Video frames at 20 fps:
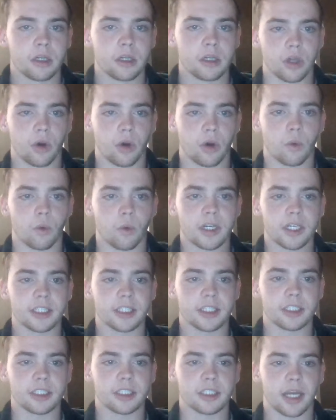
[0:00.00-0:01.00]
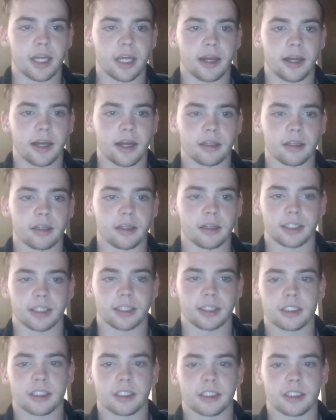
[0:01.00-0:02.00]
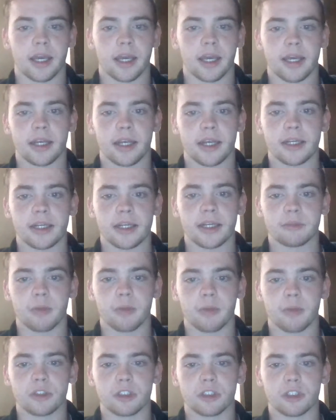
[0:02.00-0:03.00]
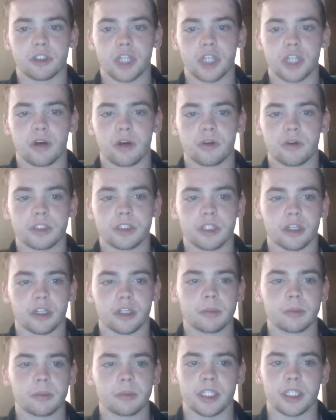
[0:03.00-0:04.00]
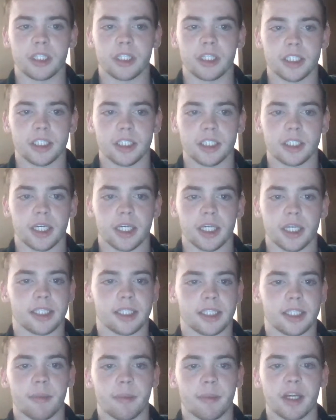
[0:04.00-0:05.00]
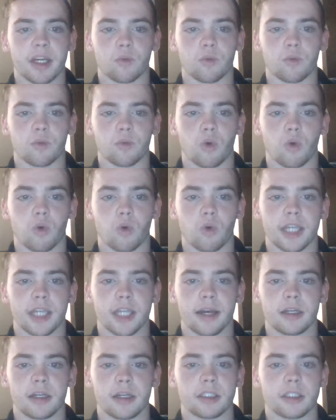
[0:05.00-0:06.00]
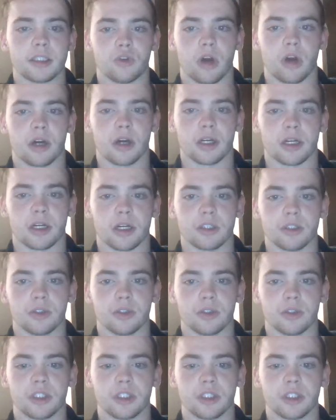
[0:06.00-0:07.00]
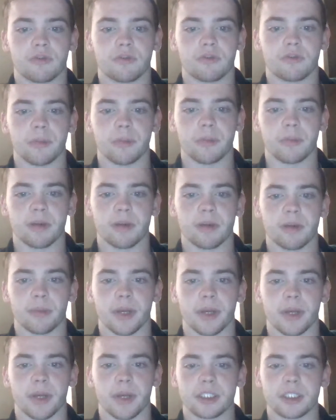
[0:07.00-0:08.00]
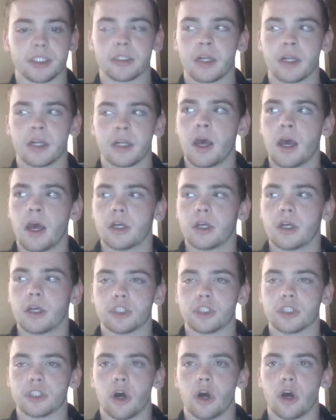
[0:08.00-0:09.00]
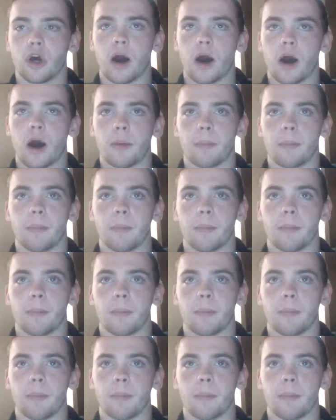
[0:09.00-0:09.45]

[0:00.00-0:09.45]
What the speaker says: So what is data analytics? In its most general terms, it is examining raw data to draw conclusions from the information. So